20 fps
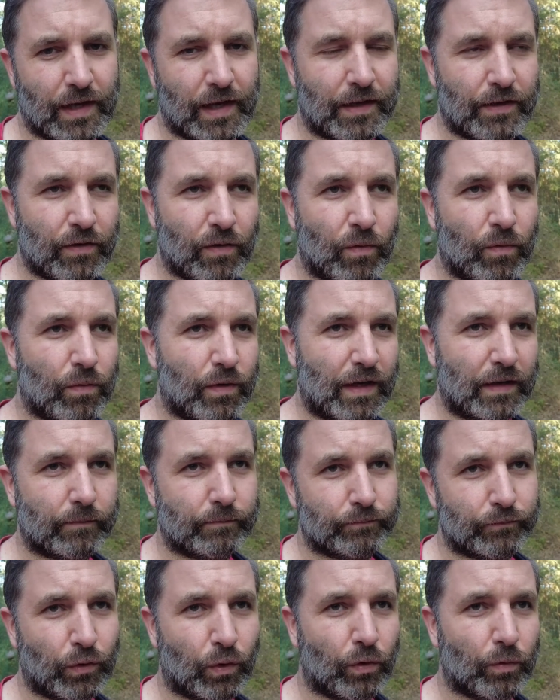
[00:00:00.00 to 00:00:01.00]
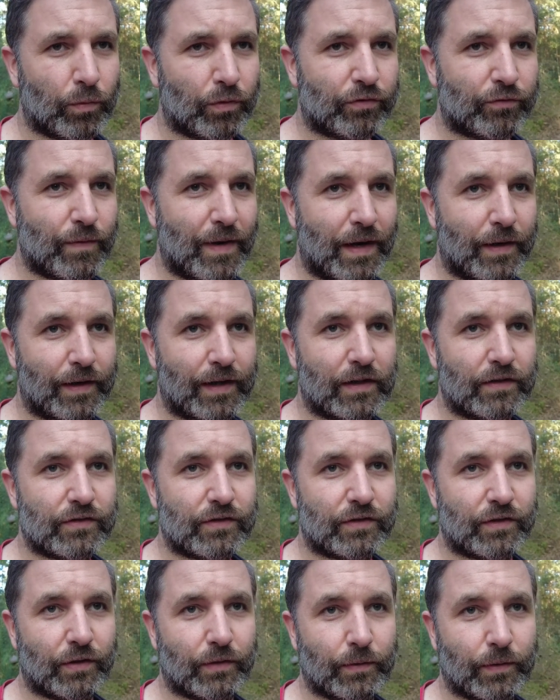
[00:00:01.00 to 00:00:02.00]
know almost where it is,
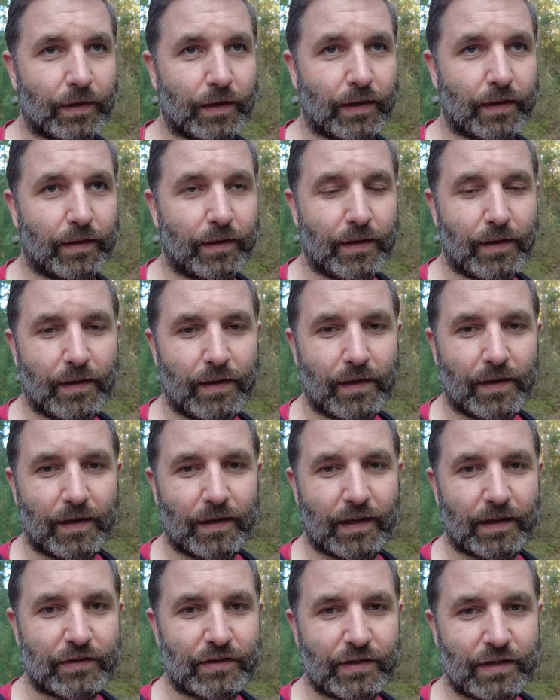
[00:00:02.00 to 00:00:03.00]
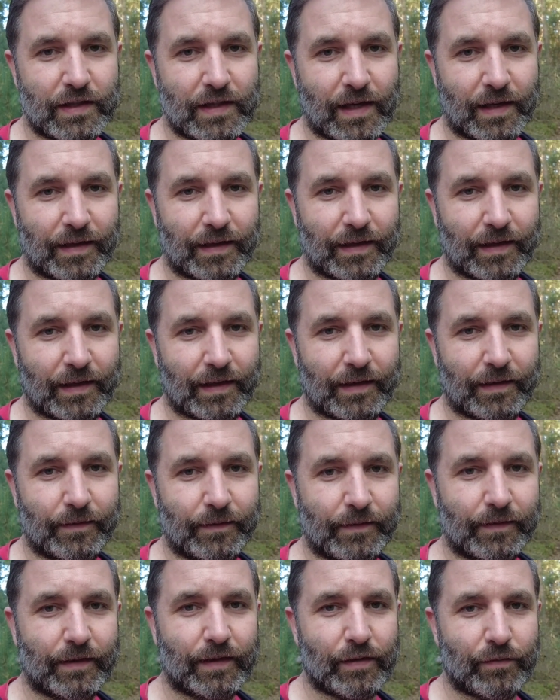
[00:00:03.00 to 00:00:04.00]
so let's see and
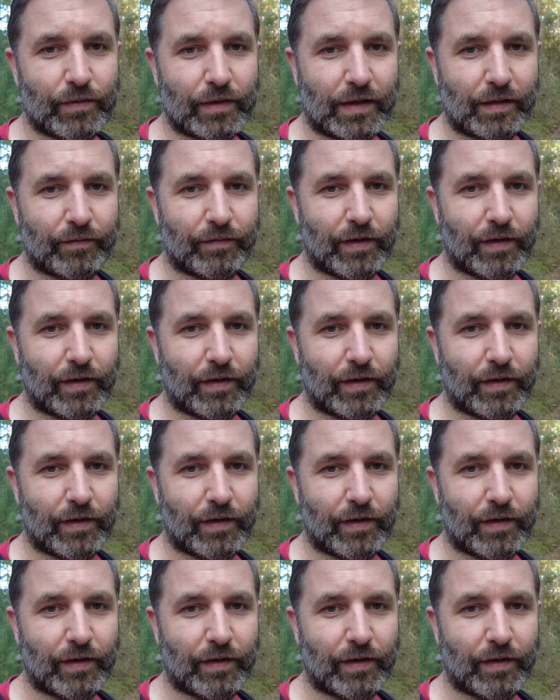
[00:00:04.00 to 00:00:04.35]
if we can